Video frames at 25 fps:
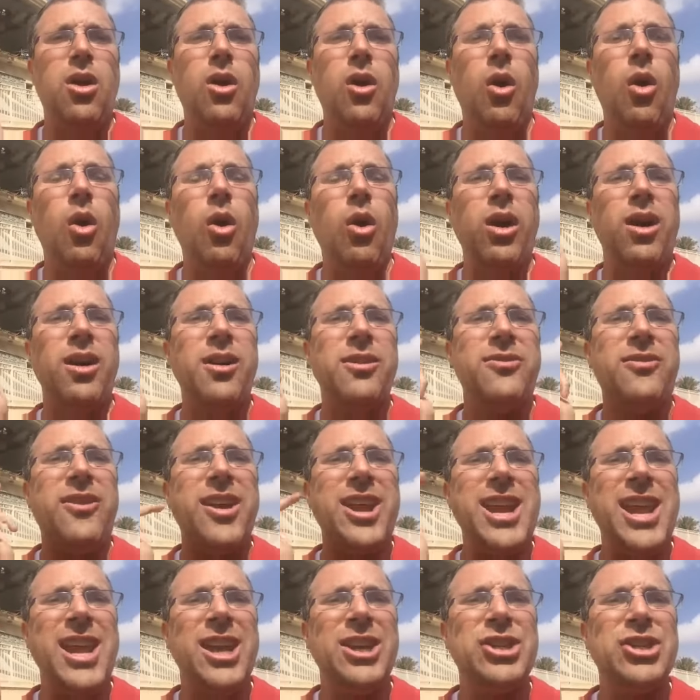or
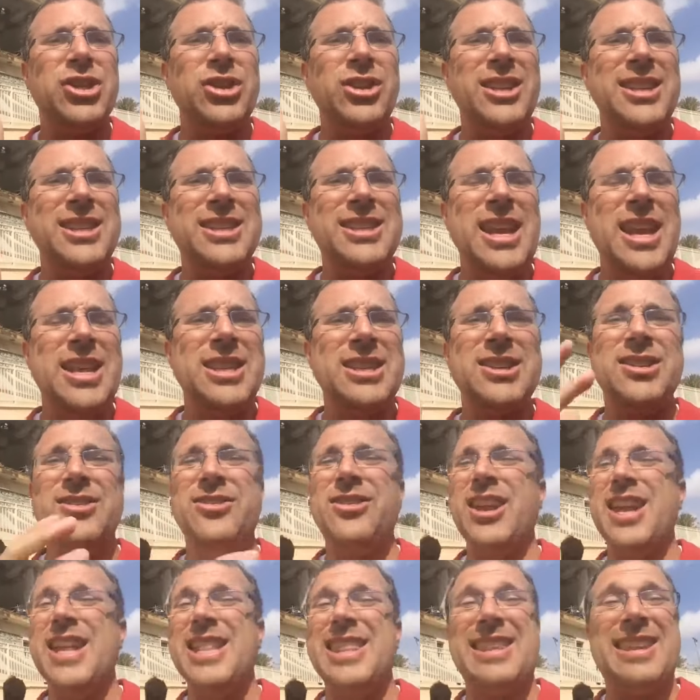financial
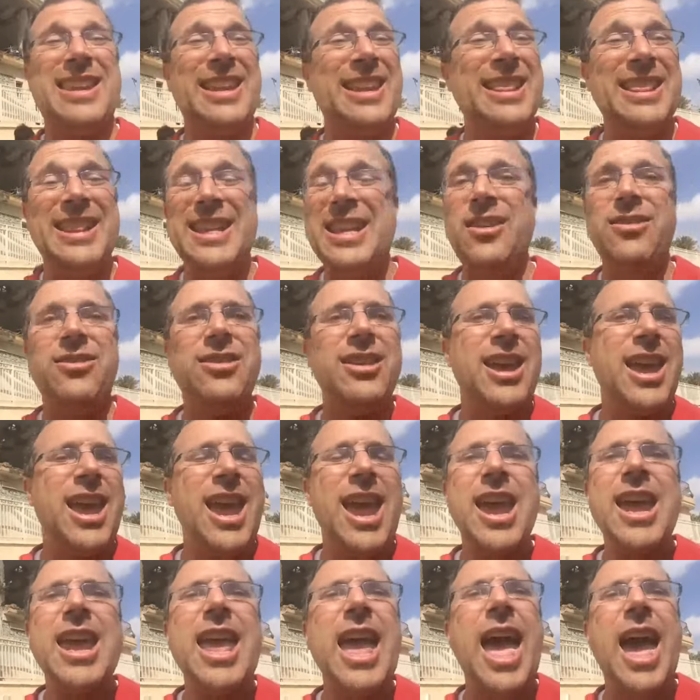incentive to leave the
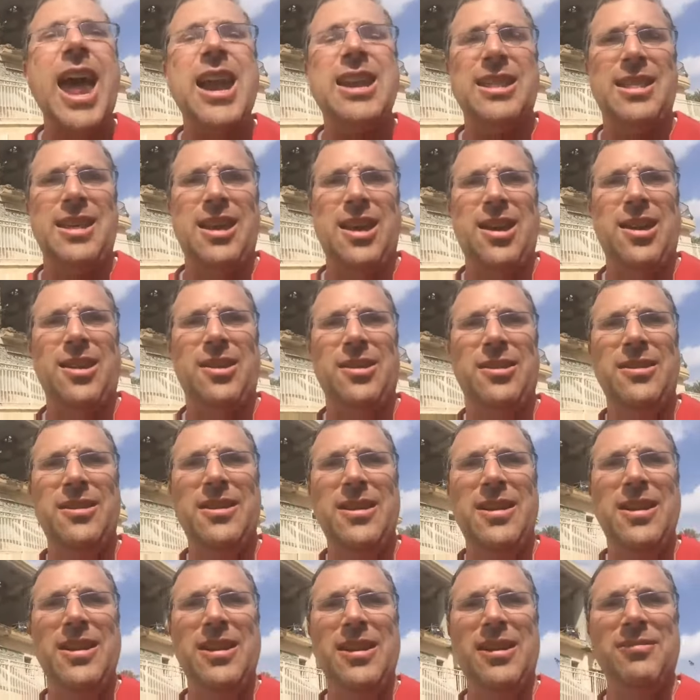heck out of
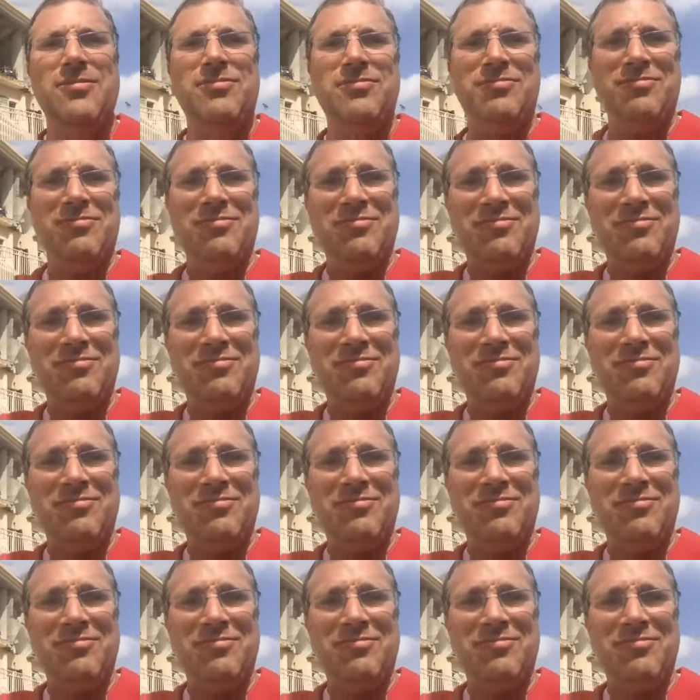there.